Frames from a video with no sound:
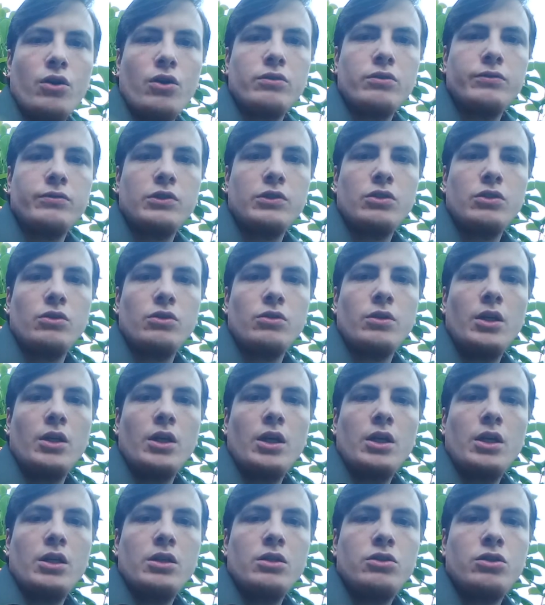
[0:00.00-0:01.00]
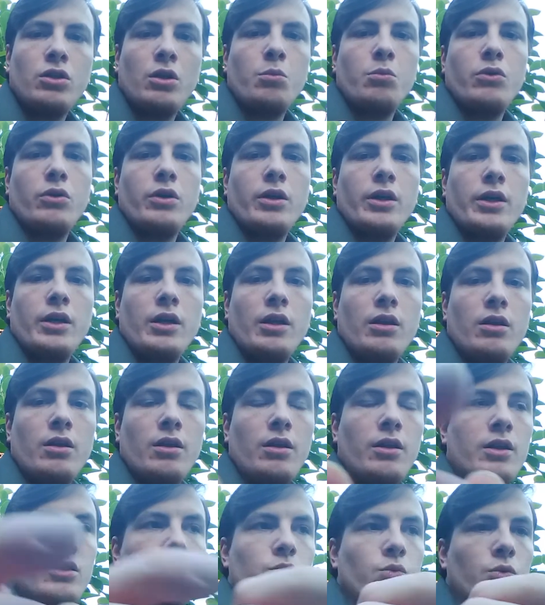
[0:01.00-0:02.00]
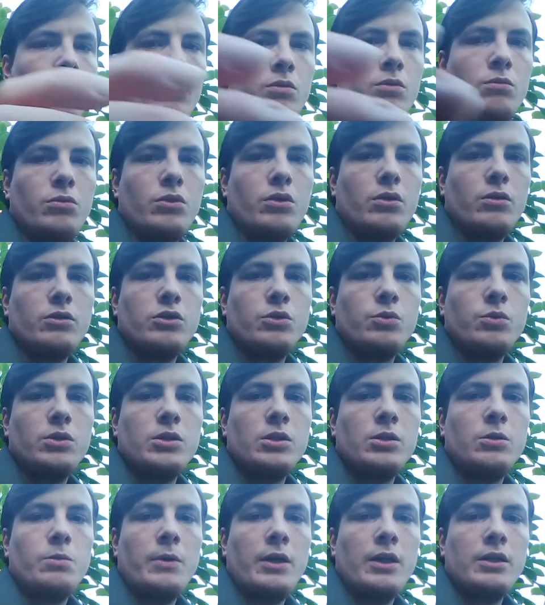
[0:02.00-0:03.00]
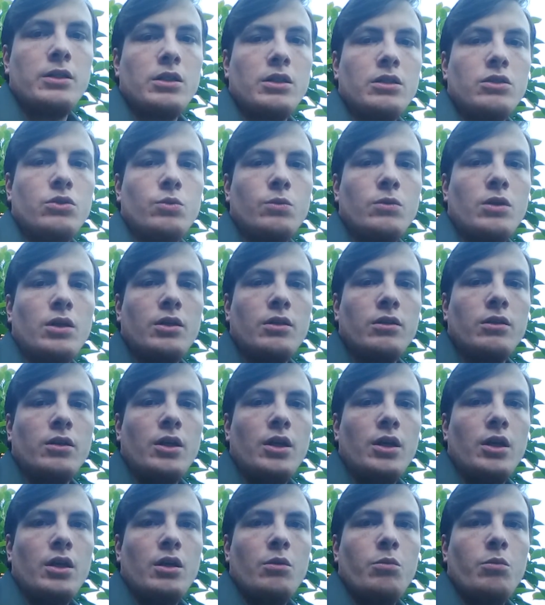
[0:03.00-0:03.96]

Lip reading: over to somebody, and I think that's what Boris was expecting as well.